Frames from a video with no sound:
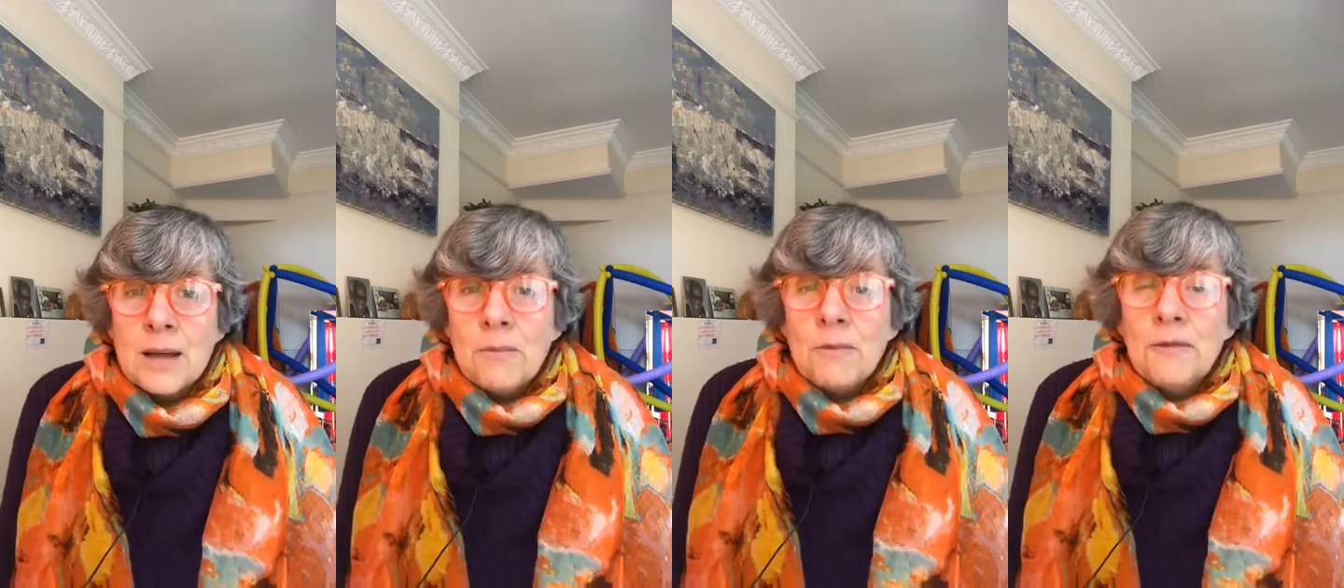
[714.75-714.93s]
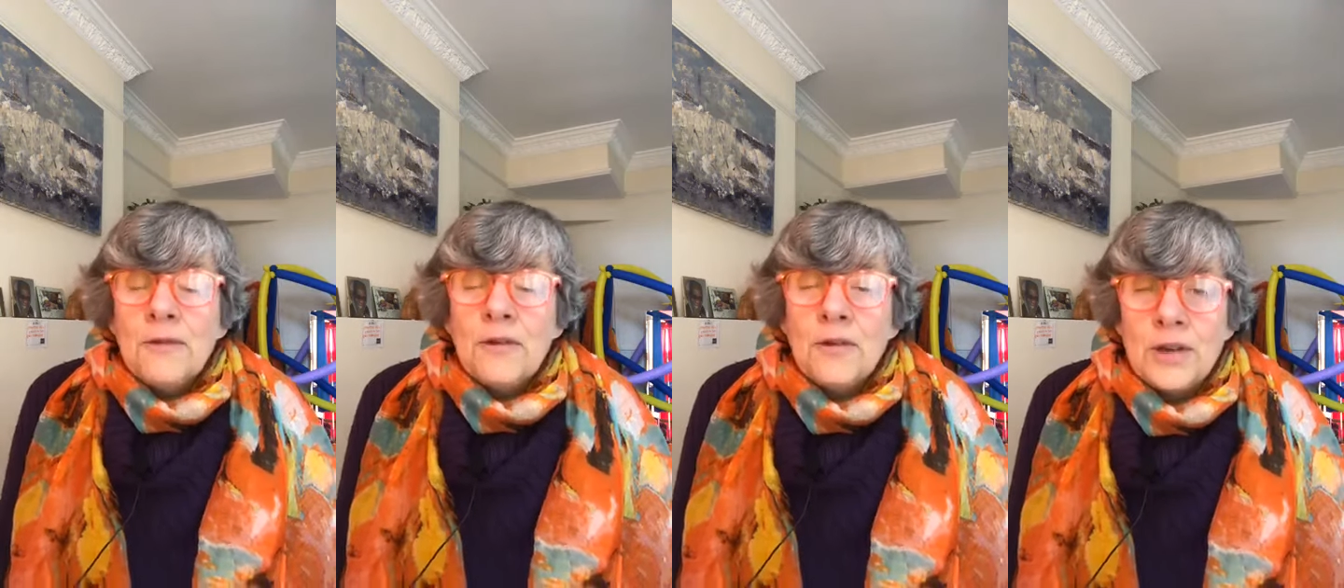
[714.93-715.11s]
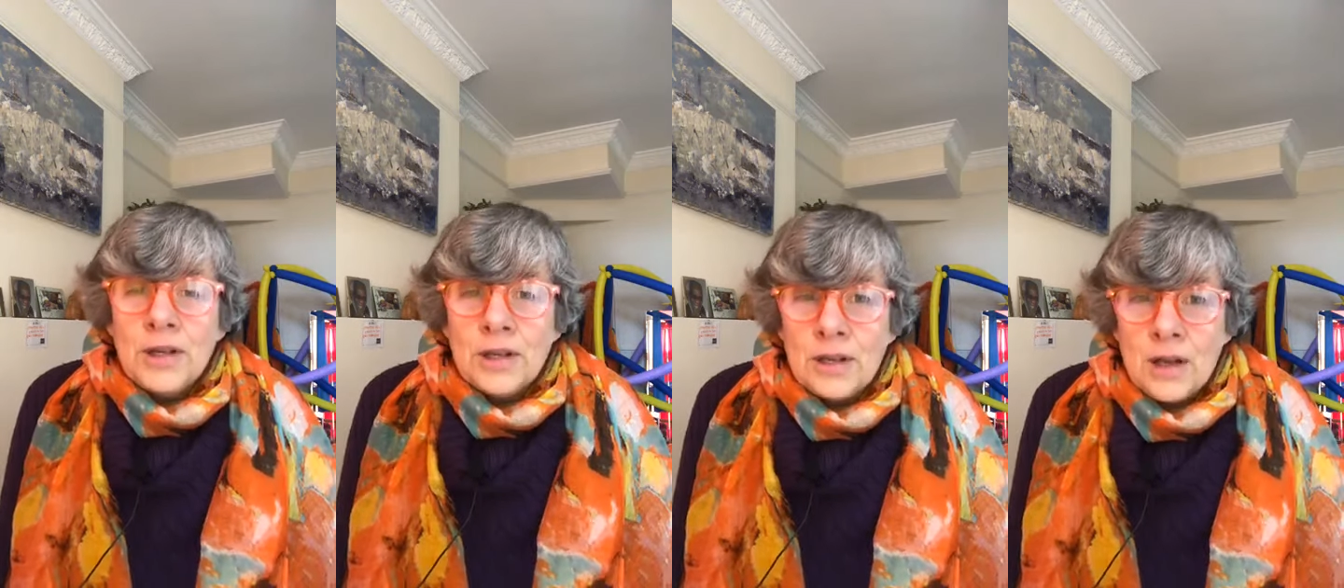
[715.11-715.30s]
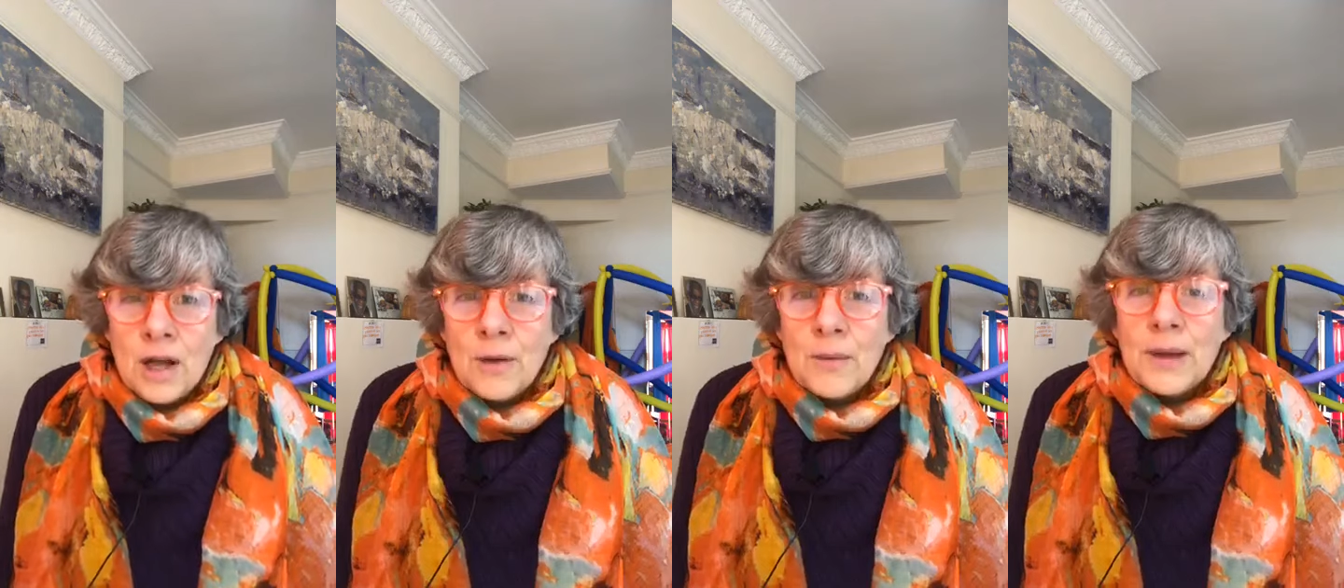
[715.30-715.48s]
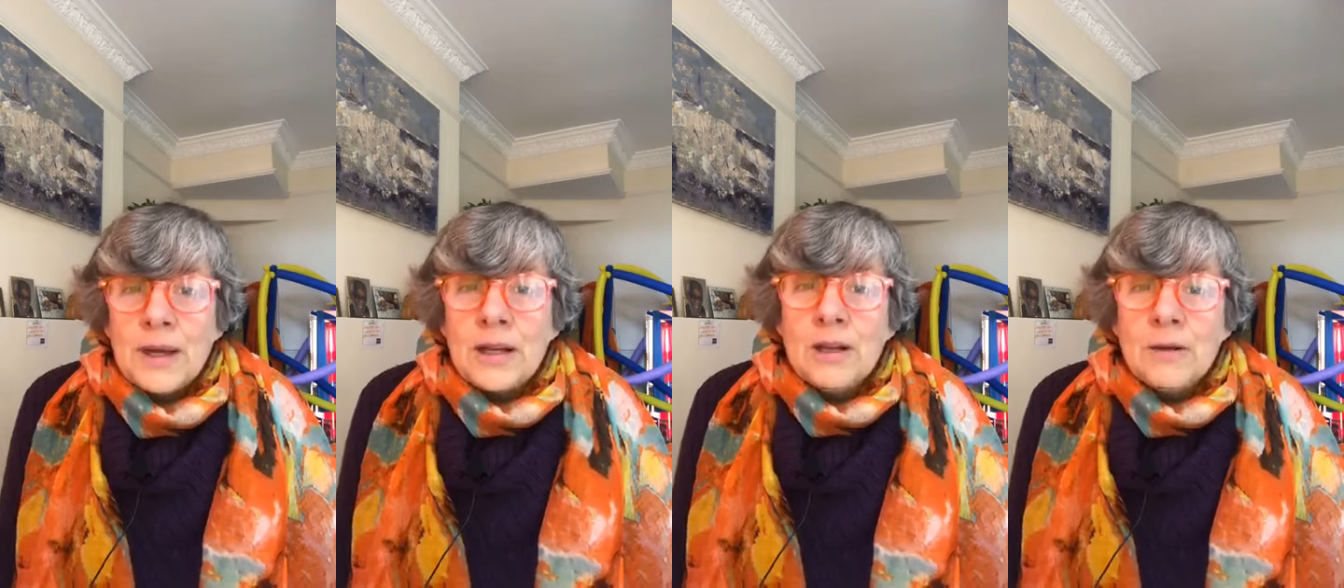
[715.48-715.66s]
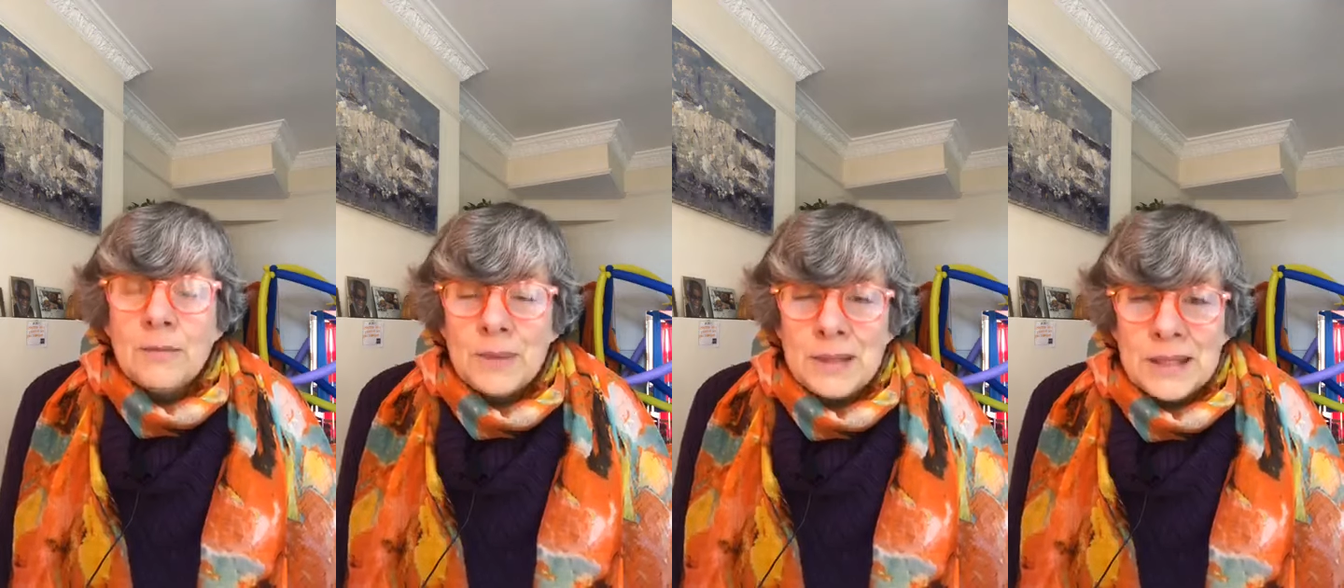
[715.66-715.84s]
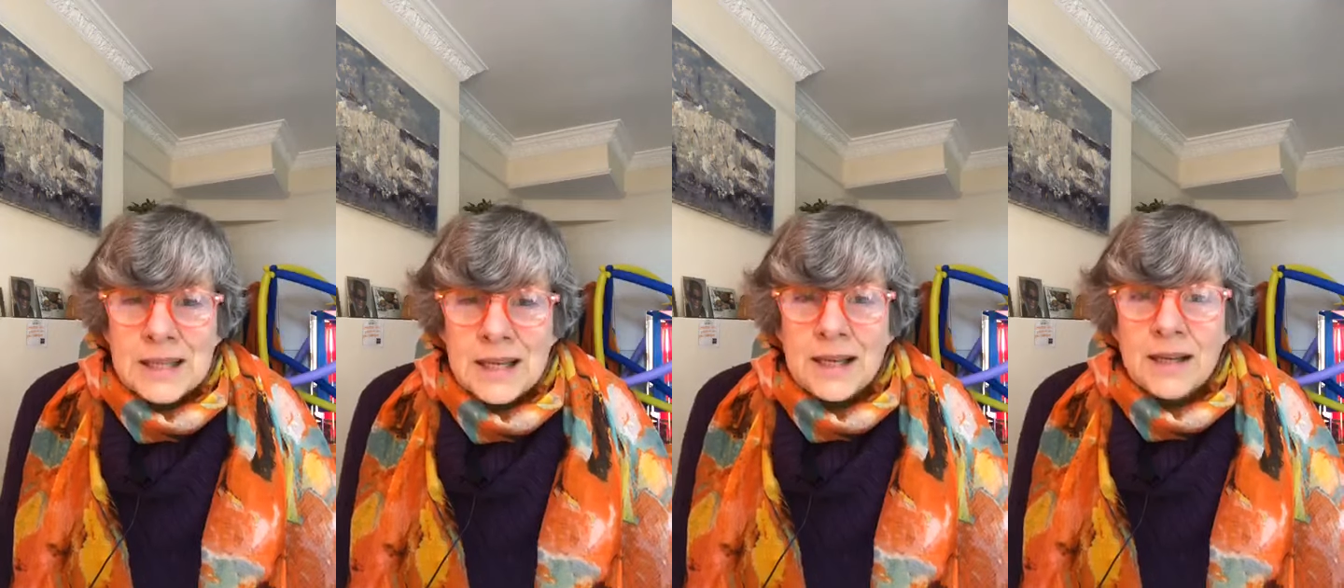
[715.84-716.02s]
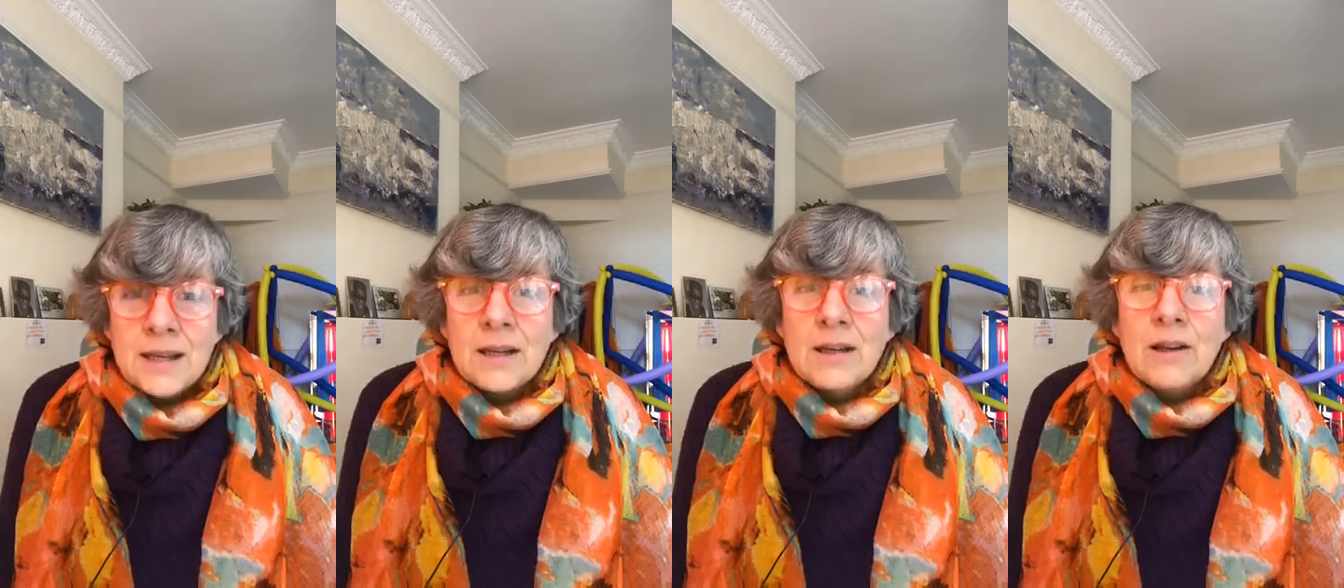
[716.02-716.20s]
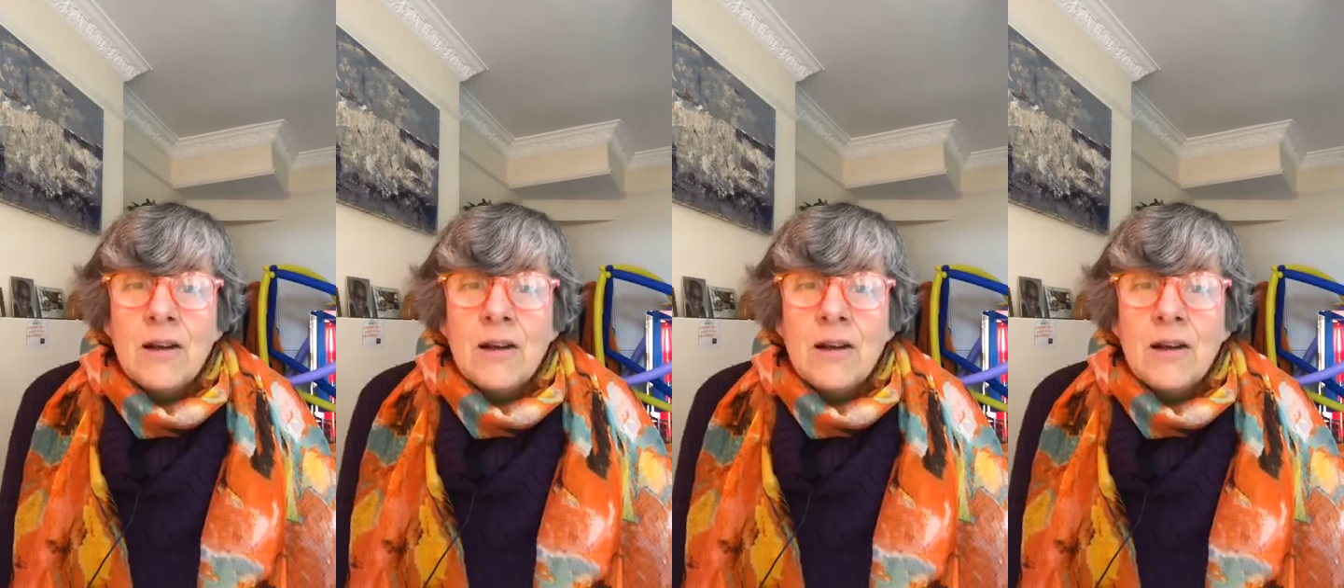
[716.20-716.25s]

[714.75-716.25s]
Before you know it, you'll be singing